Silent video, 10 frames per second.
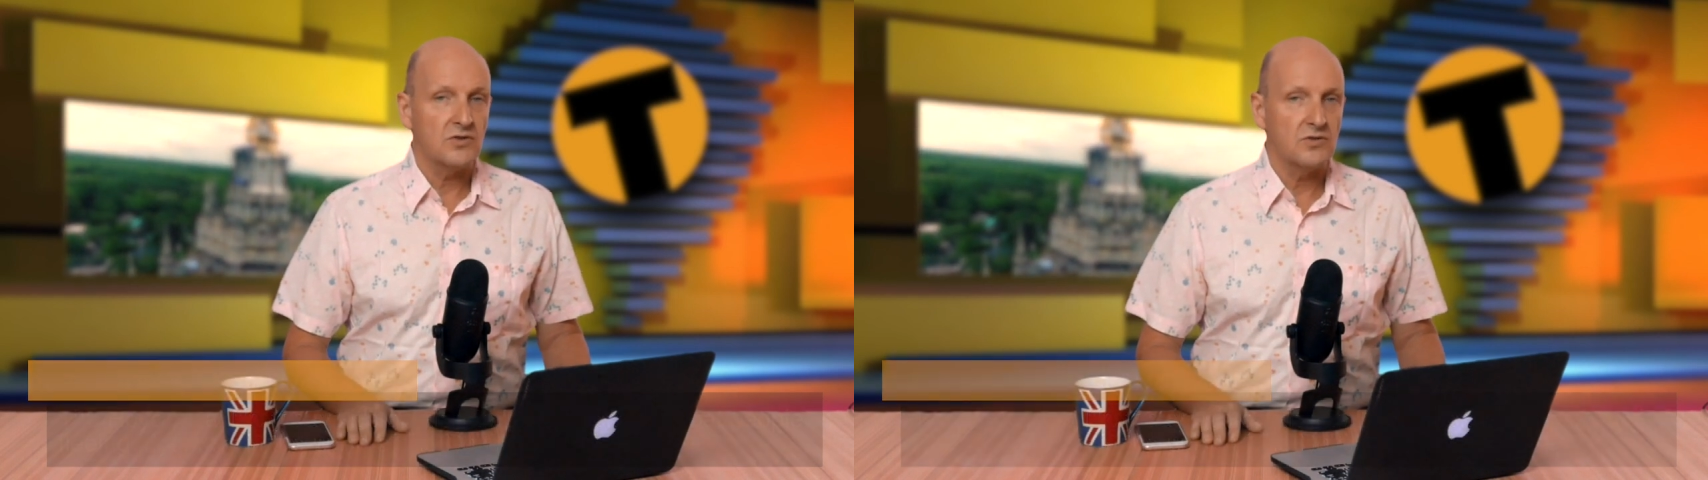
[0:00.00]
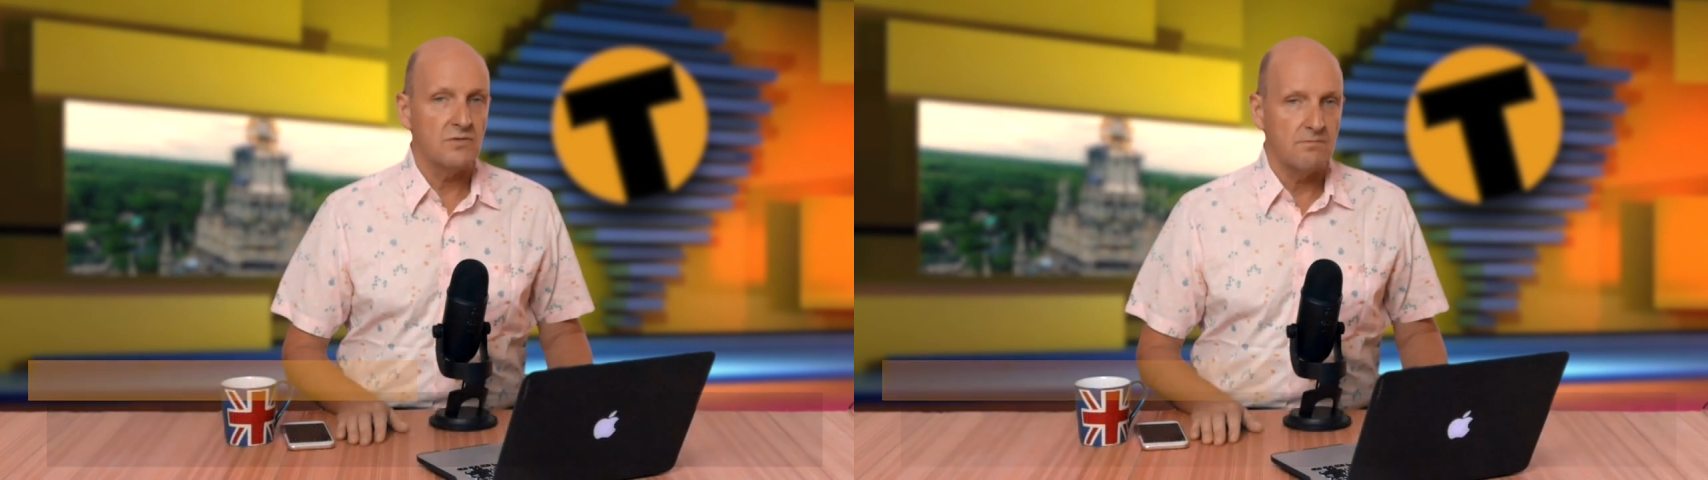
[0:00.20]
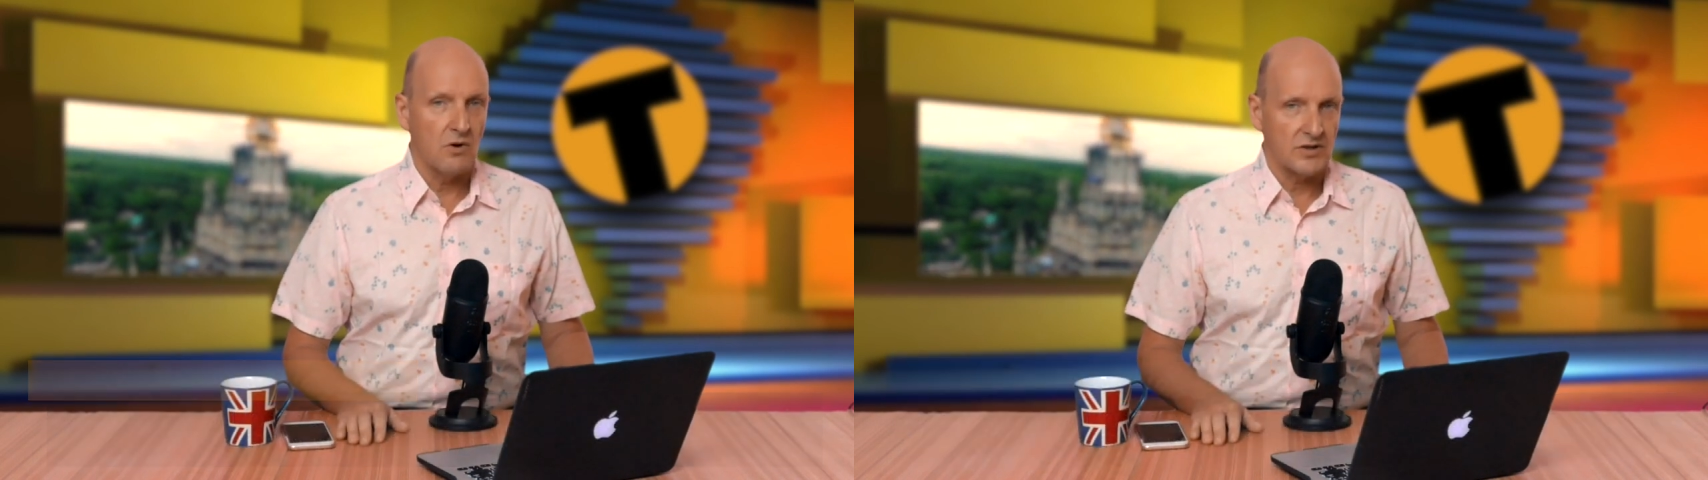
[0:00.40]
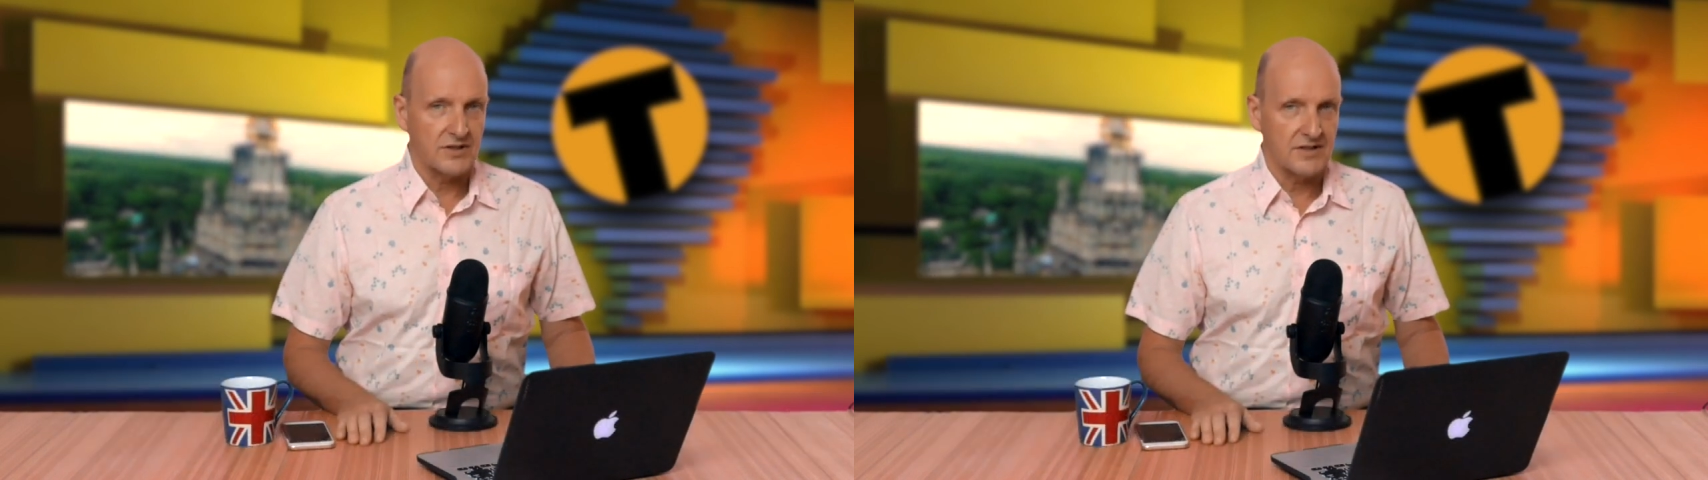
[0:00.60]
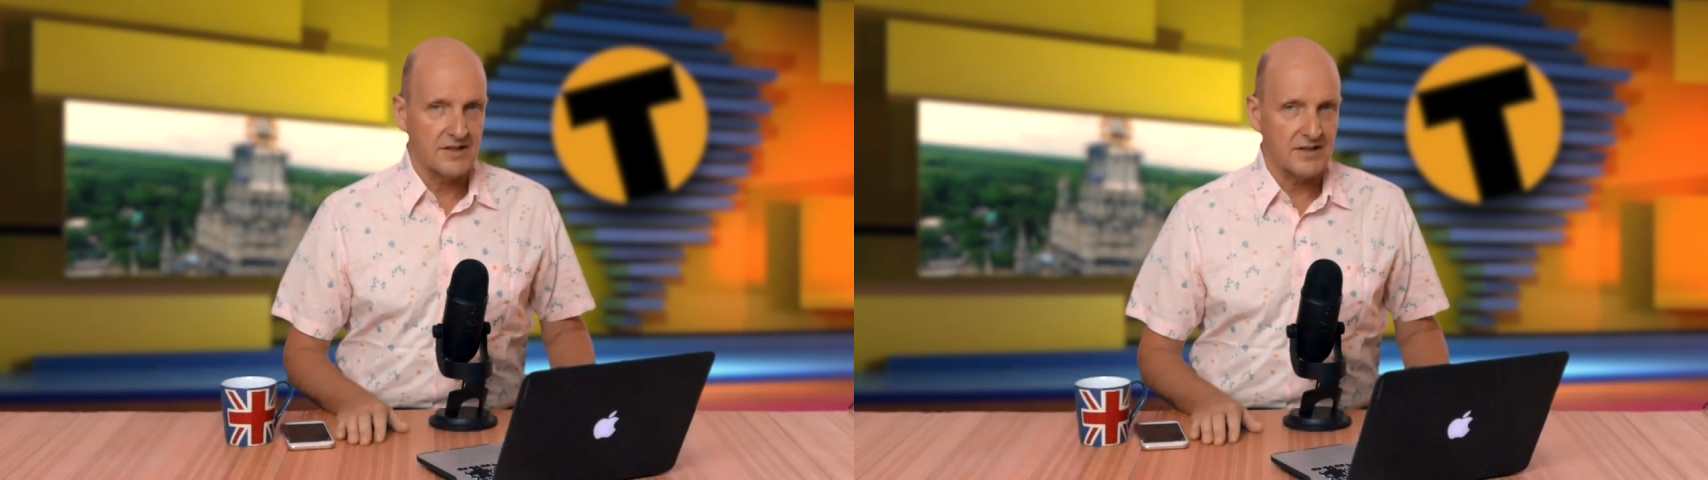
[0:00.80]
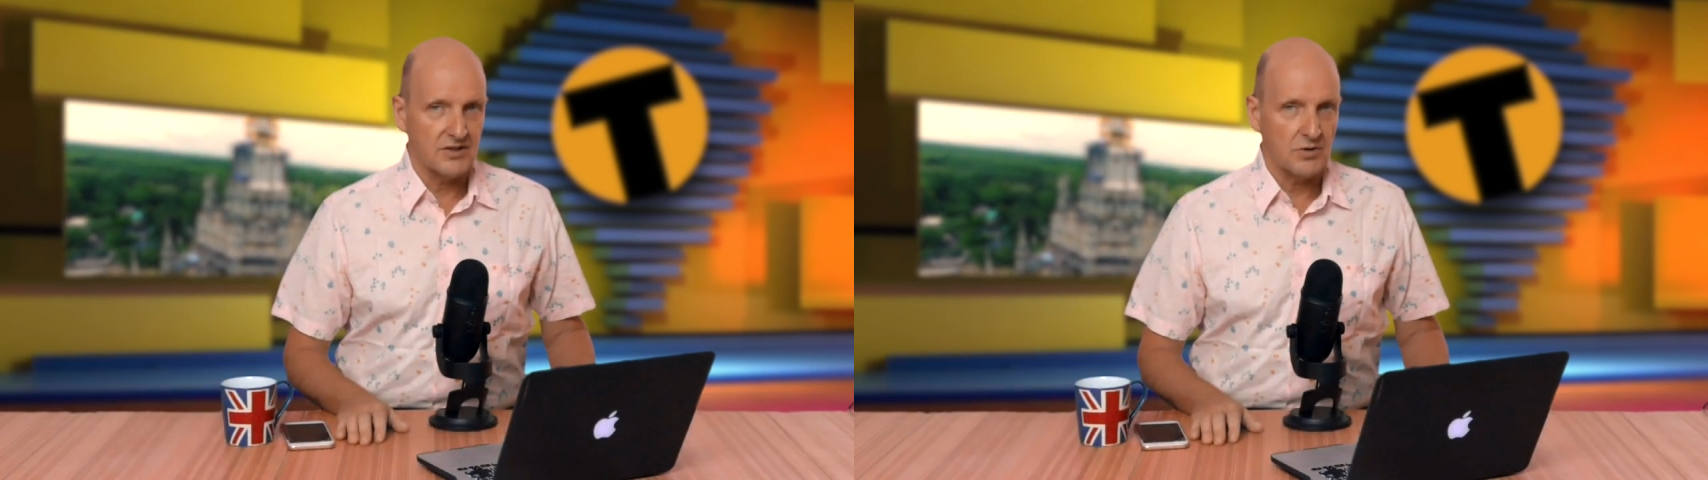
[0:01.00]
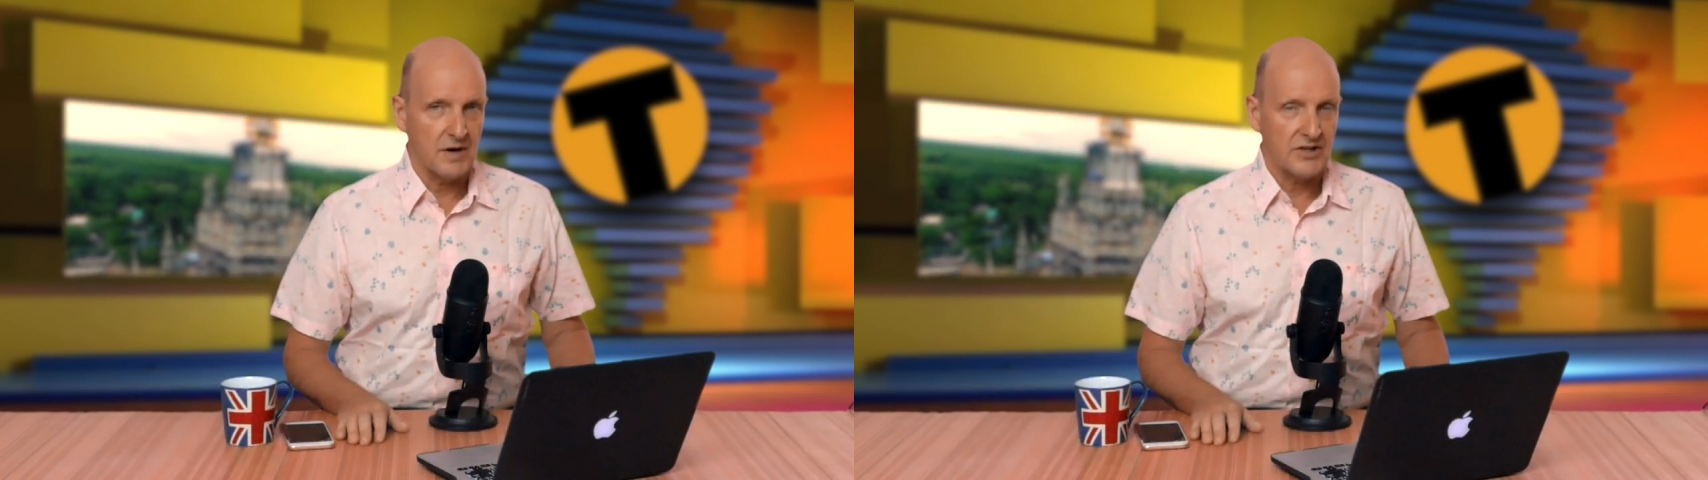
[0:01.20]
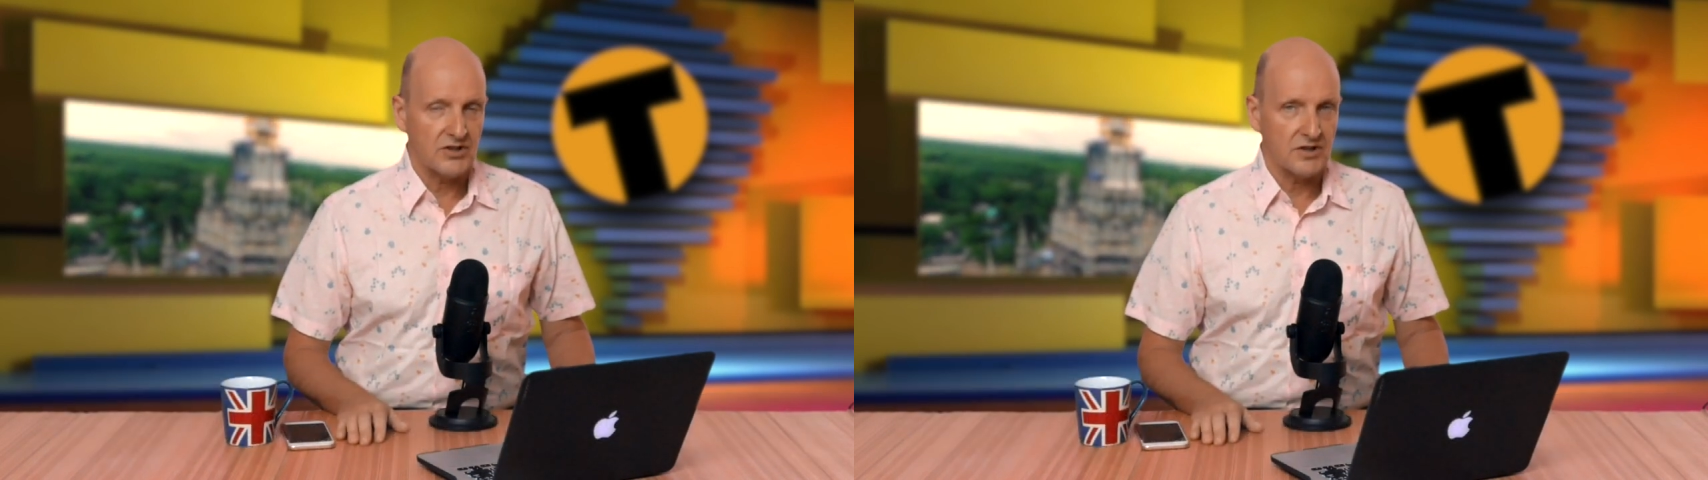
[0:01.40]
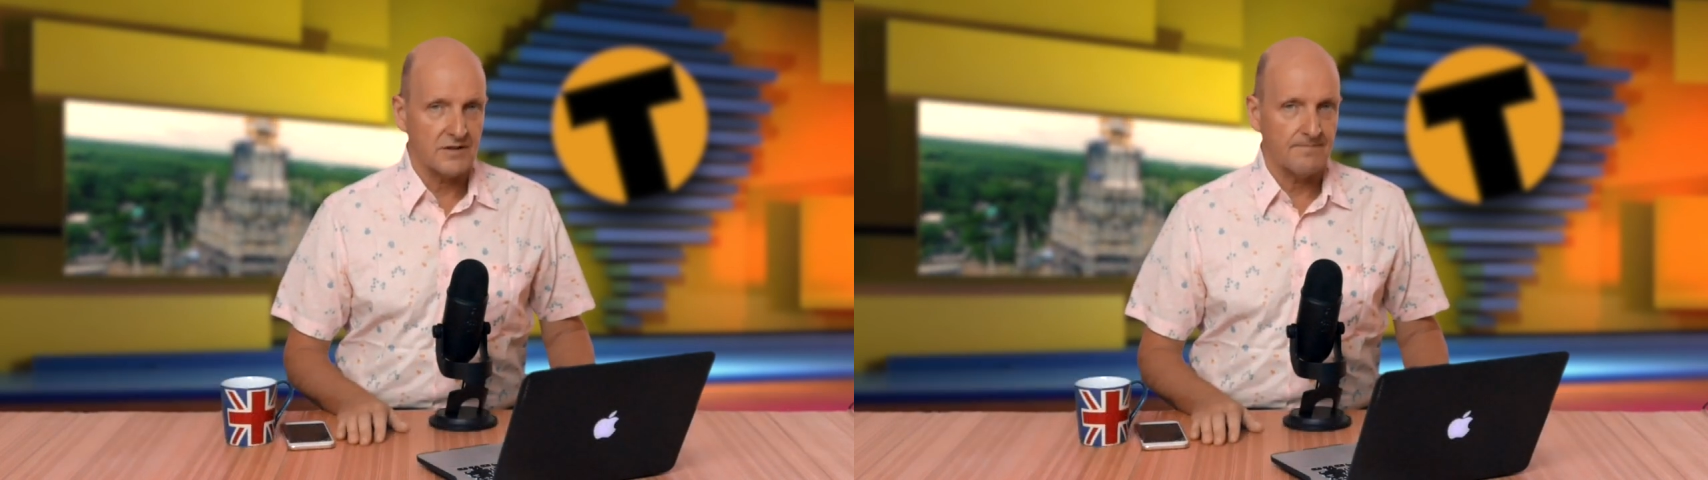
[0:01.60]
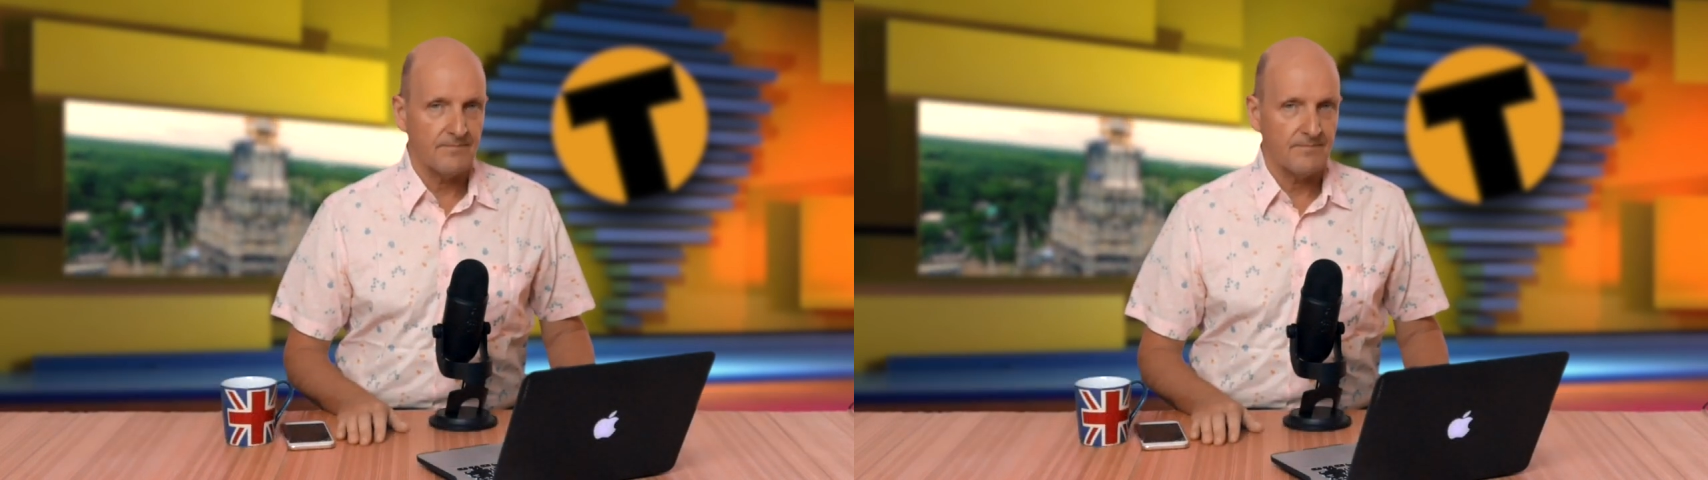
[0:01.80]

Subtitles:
to monitor the situation.